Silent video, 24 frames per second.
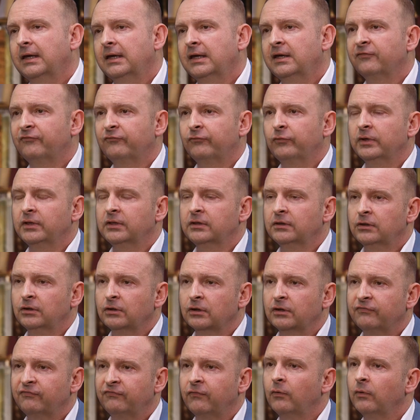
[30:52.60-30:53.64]
if we
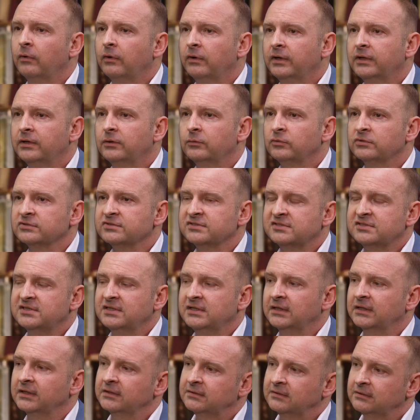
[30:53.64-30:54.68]
look for it, we'll
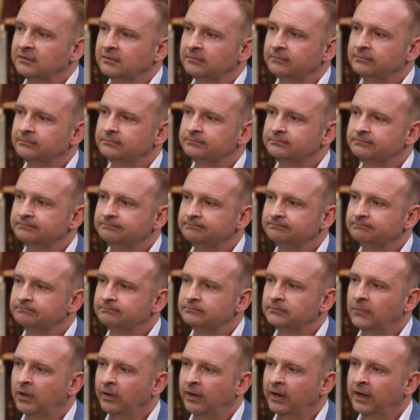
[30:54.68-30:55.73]
see it.
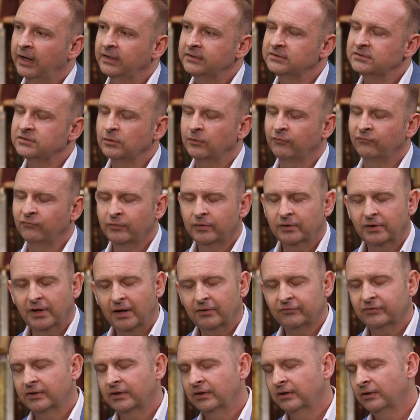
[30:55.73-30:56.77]
All right. So if we're
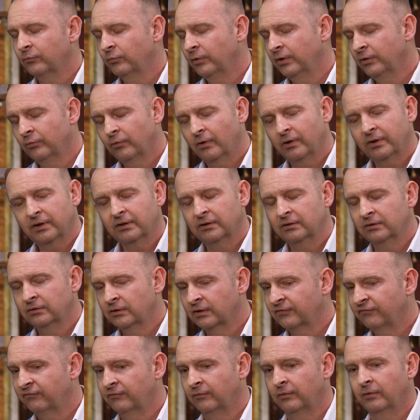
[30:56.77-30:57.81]
out there and we want to
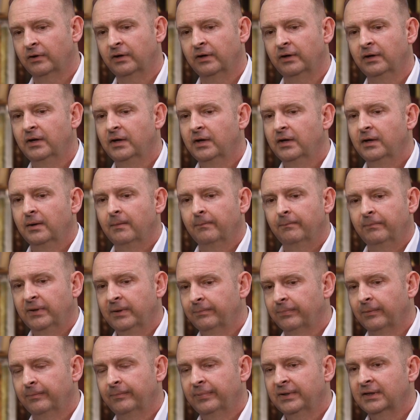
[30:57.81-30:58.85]
look for
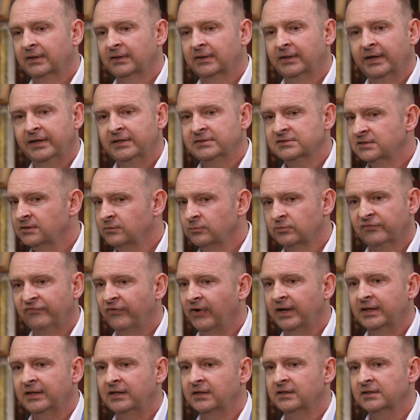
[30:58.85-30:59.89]
people being lazy, we'll
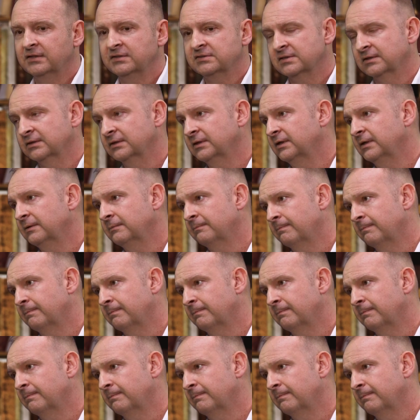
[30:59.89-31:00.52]
find it easily.